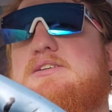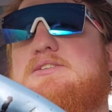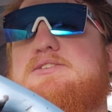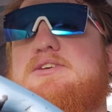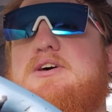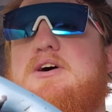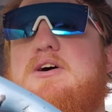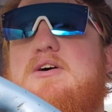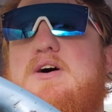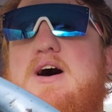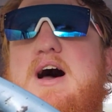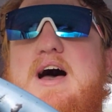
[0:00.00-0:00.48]

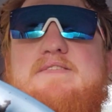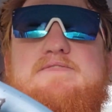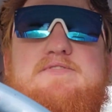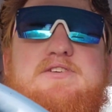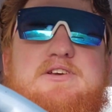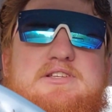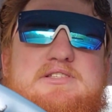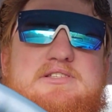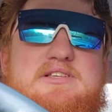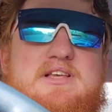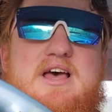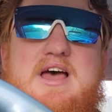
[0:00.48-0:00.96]
So I've
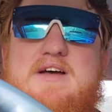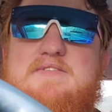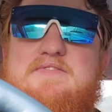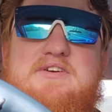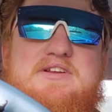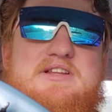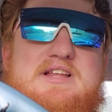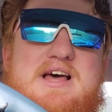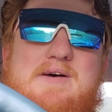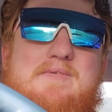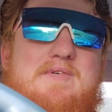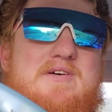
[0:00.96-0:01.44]
just, every
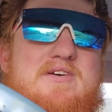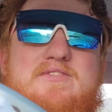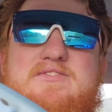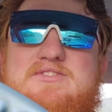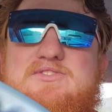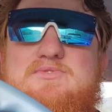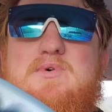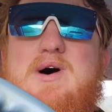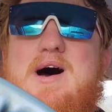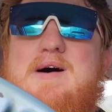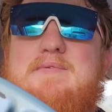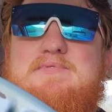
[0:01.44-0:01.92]
time we
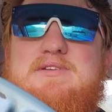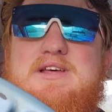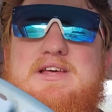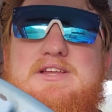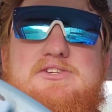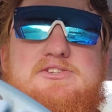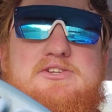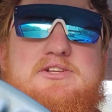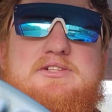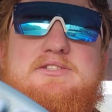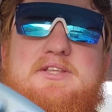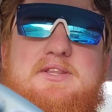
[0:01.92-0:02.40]
swapped
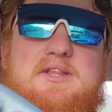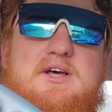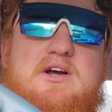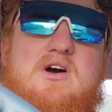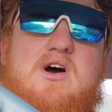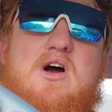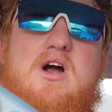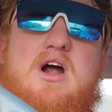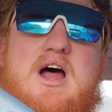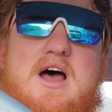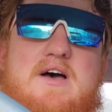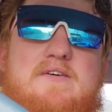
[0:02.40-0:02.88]
engines in the
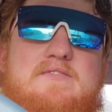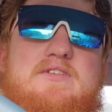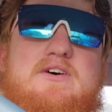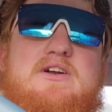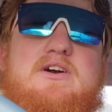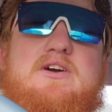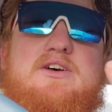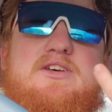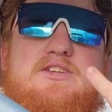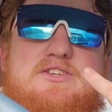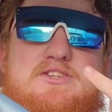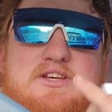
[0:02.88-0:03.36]
car, I
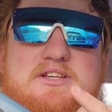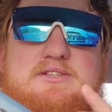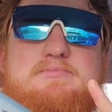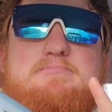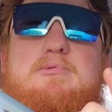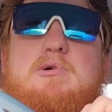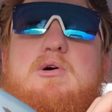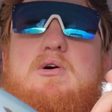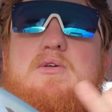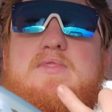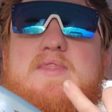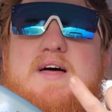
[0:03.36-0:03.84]
literally just
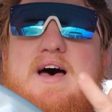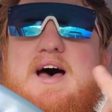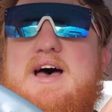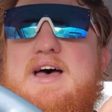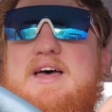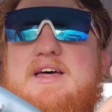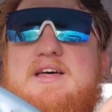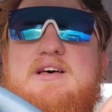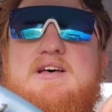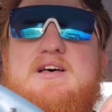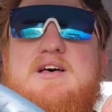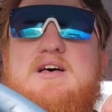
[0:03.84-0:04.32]
pulled that
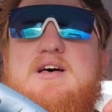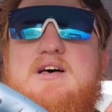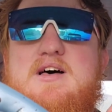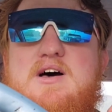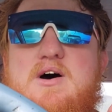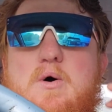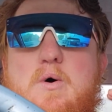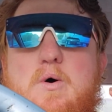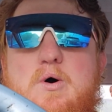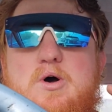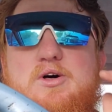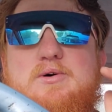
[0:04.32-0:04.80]

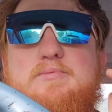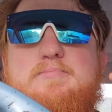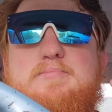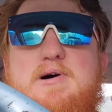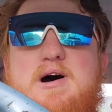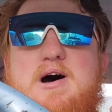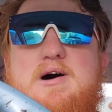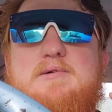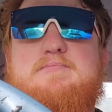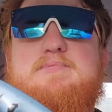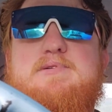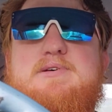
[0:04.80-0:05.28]
oil
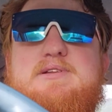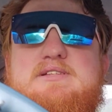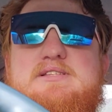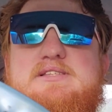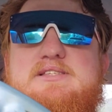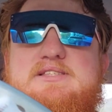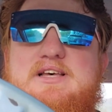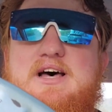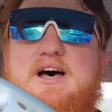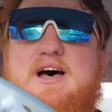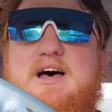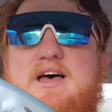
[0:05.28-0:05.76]
pump and
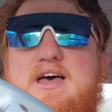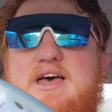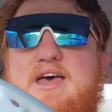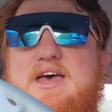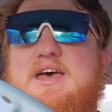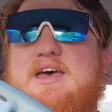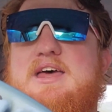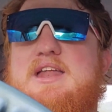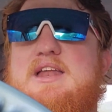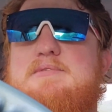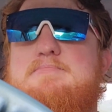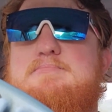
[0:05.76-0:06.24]

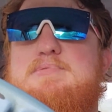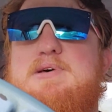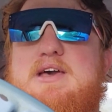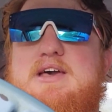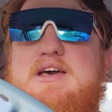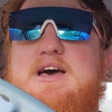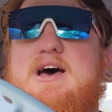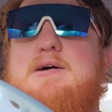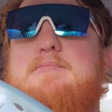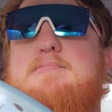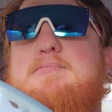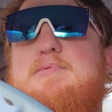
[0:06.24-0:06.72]

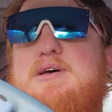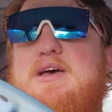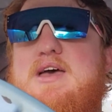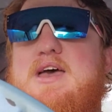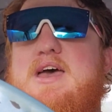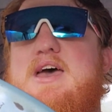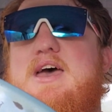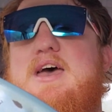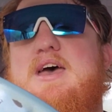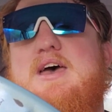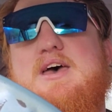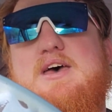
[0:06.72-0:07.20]
pickup
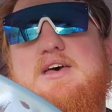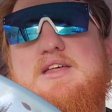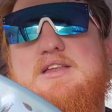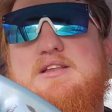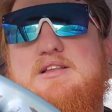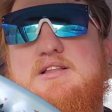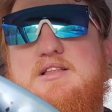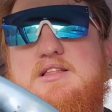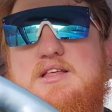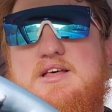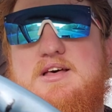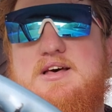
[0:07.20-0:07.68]
and
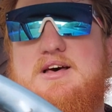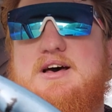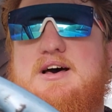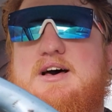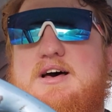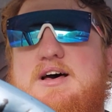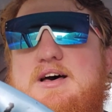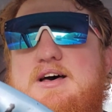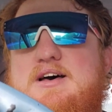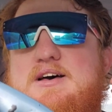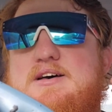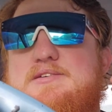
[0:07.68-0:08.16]

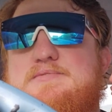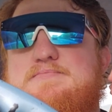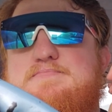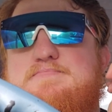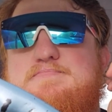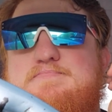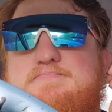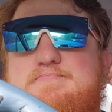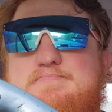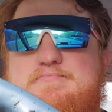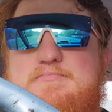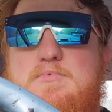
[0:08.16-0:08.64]

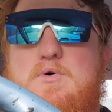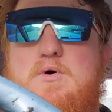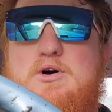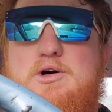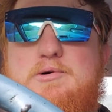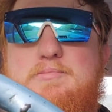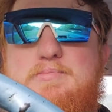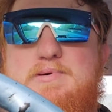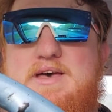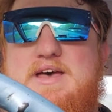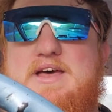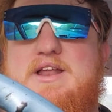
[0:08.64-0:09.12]

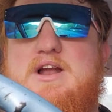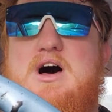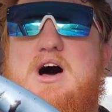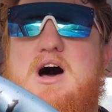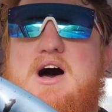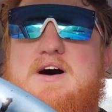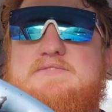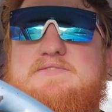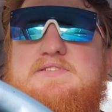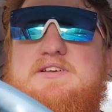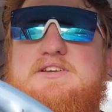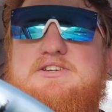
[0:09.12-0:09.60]
oil pan
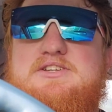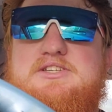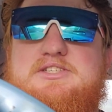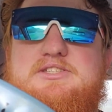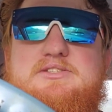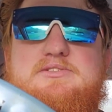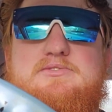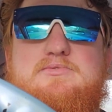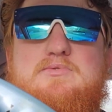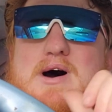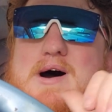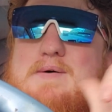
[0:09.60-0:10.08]
off and
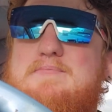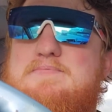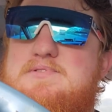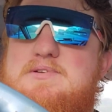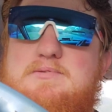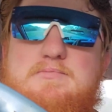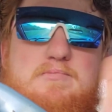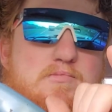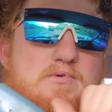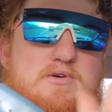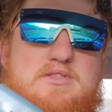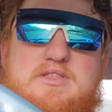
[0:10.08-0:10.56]
just swapped it
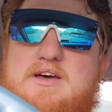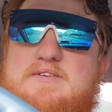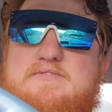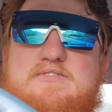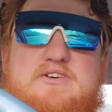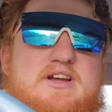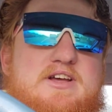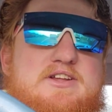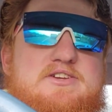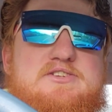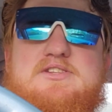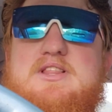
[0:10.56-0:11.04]
with
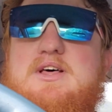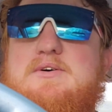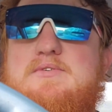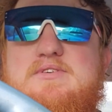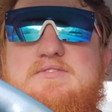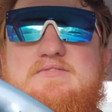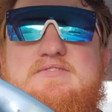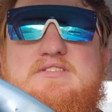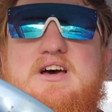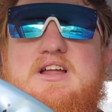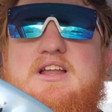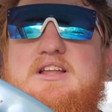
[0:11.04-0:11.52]
every engine that
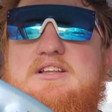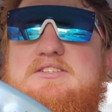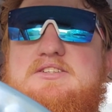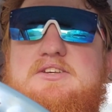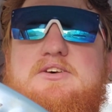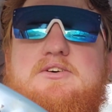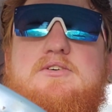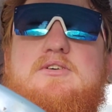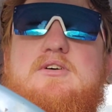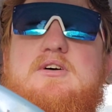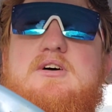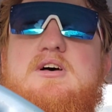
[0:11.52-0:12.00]
we've done it
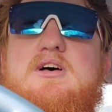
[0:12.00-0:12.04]
to.